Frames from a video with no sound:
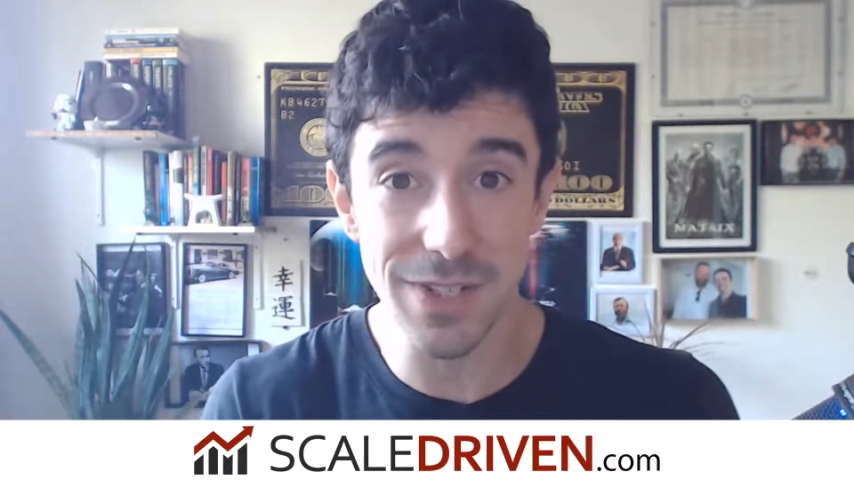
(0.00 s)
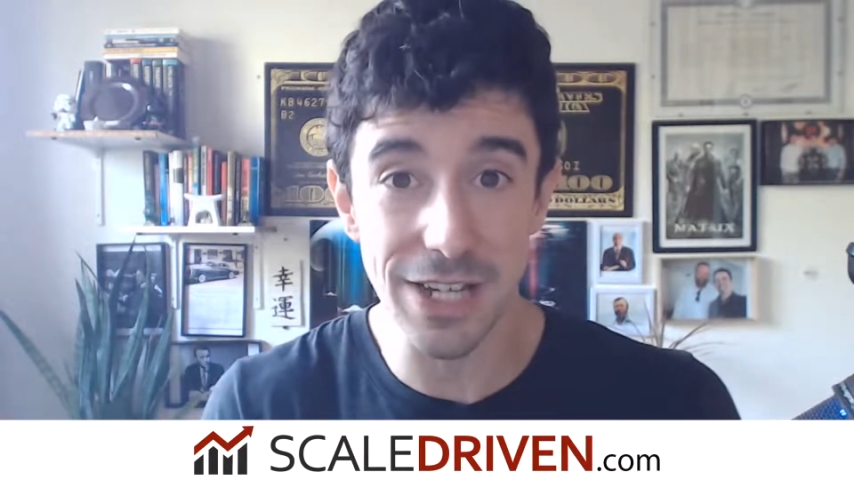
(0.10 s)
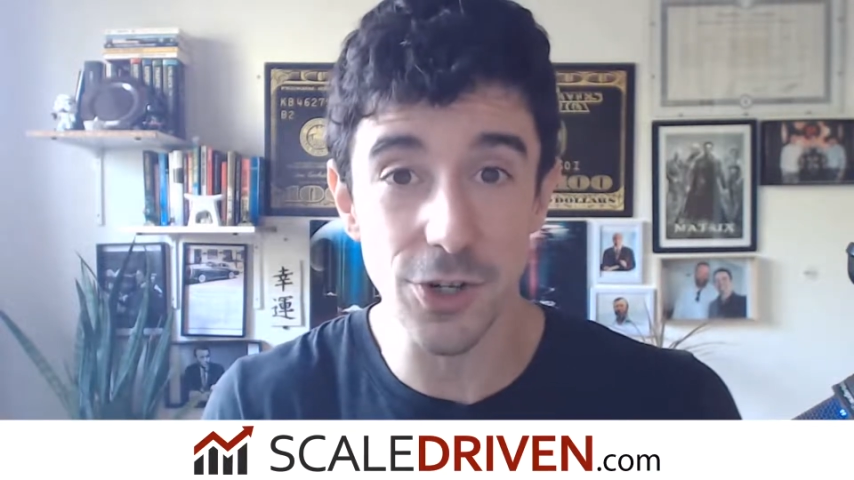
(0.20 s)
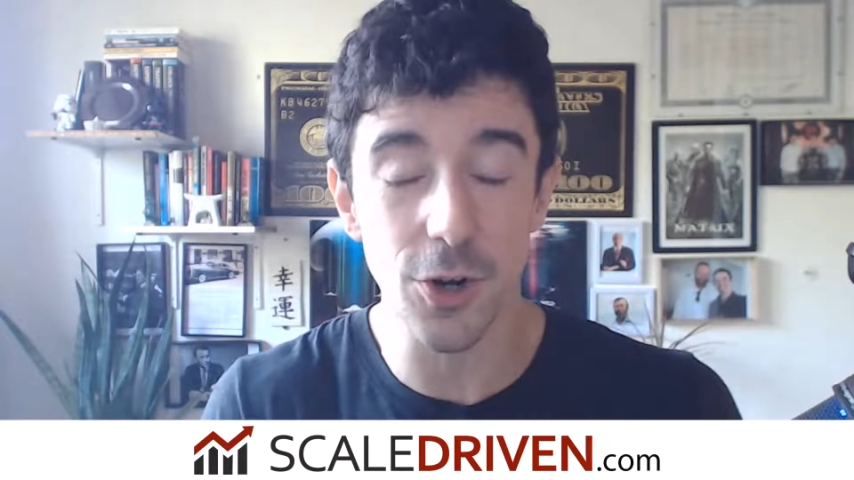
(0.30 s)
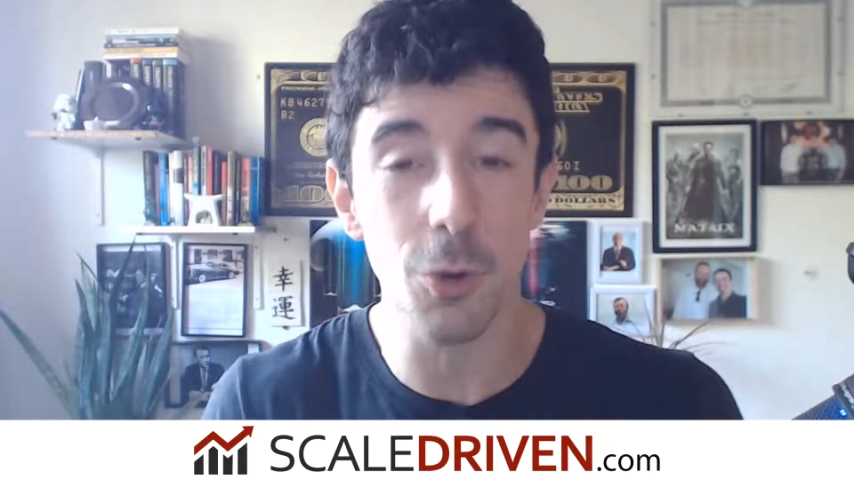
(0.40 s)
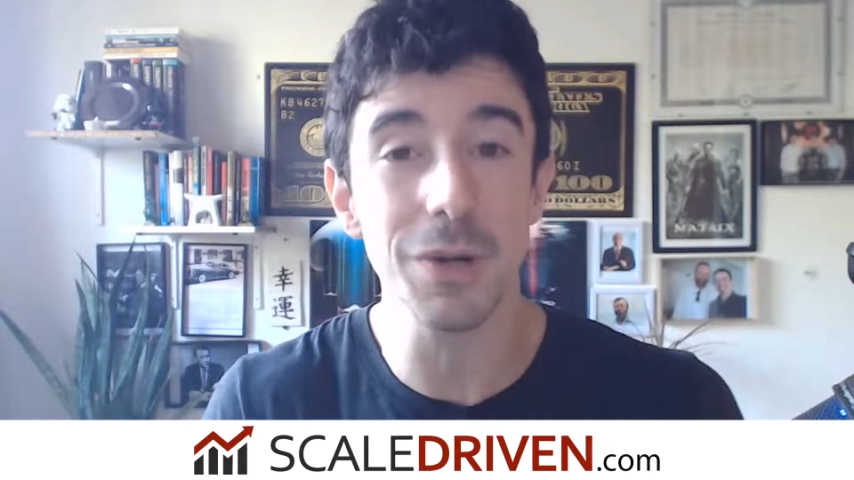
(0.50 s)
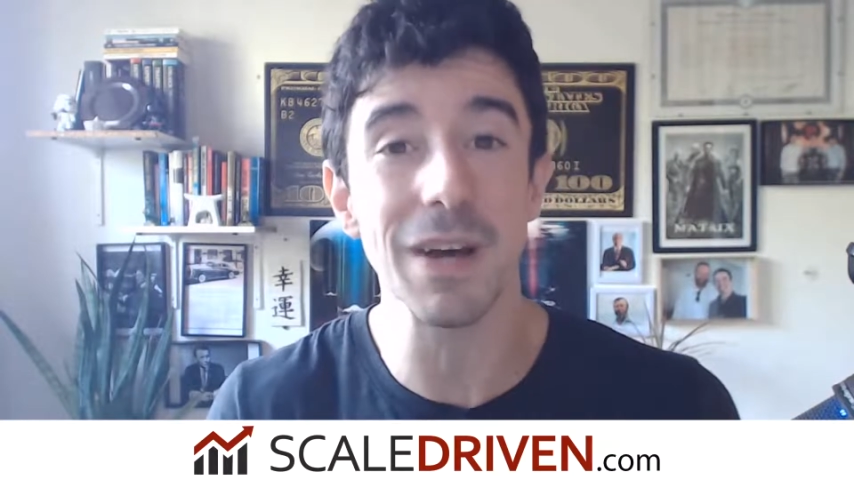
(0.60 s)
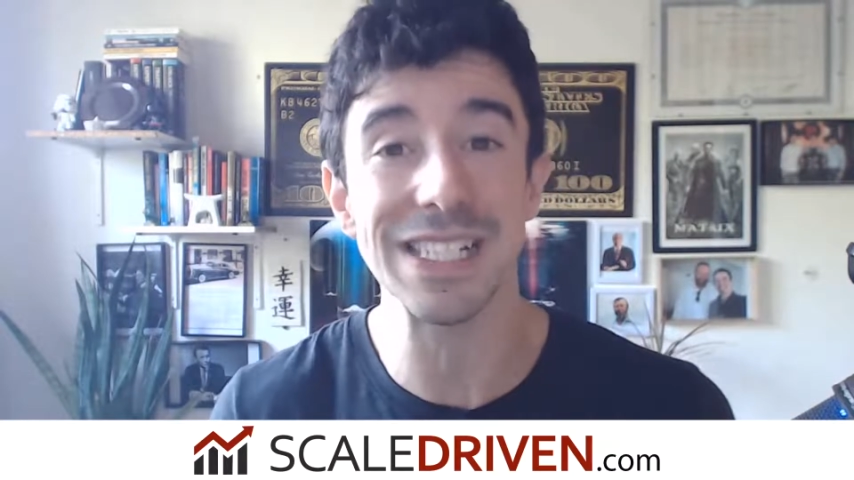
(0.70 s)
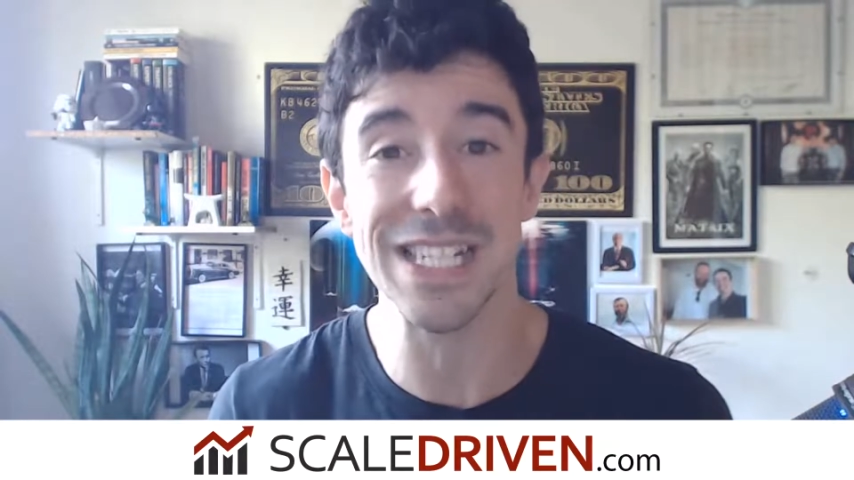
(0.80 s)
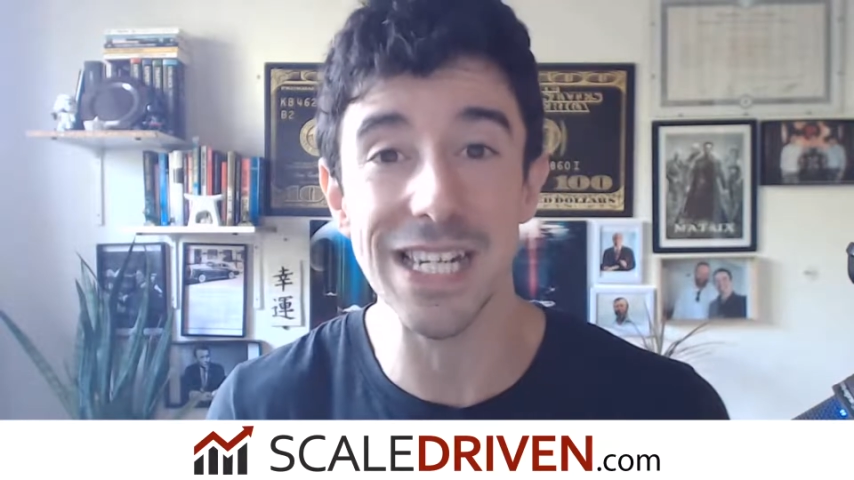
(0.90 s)
schedule a call with
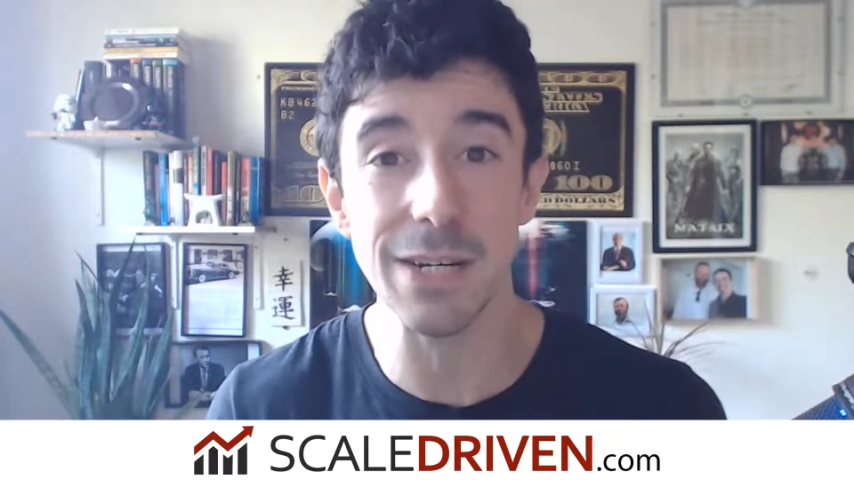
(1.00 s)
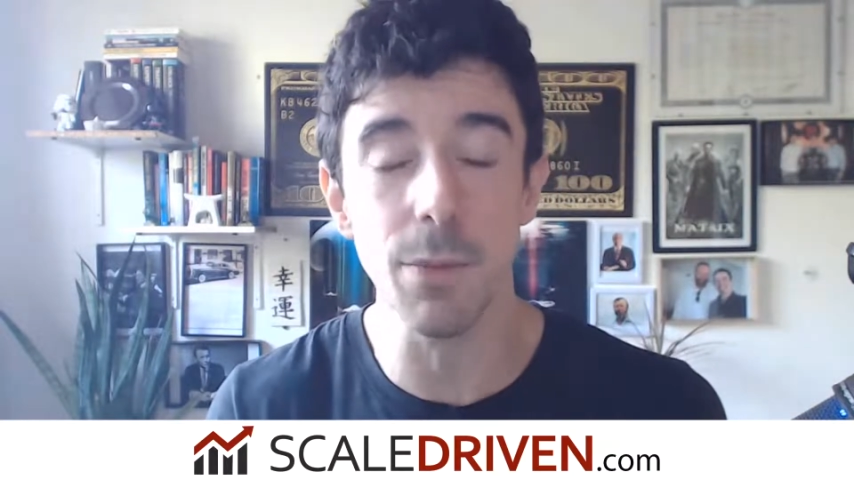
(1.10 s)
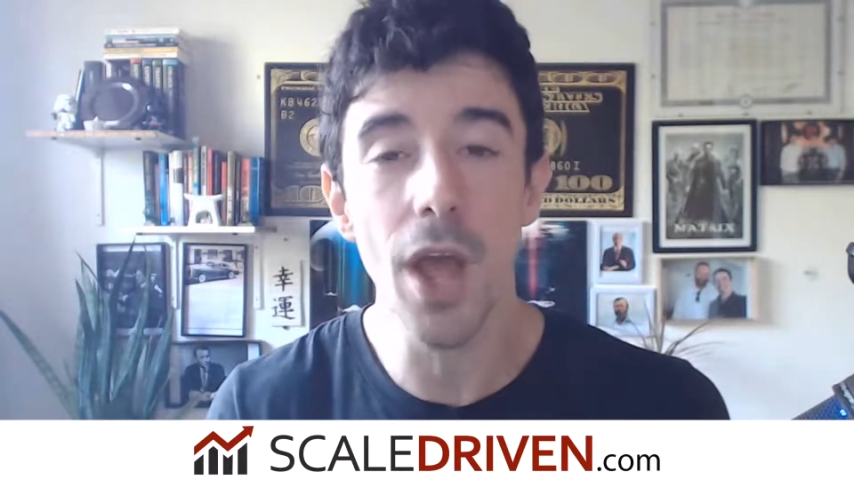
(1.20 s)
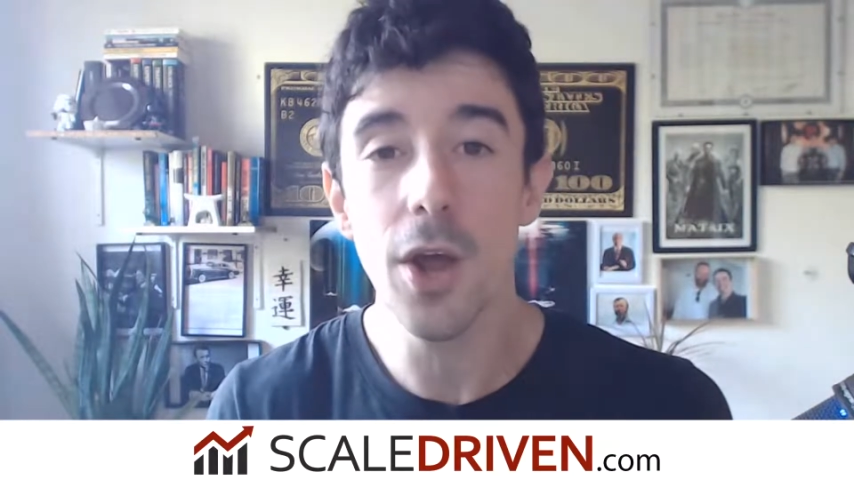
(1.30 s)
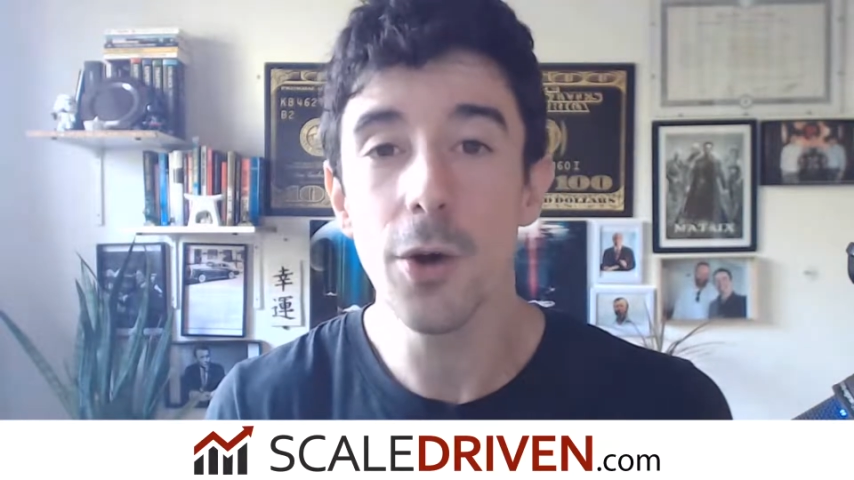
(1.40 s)
my team.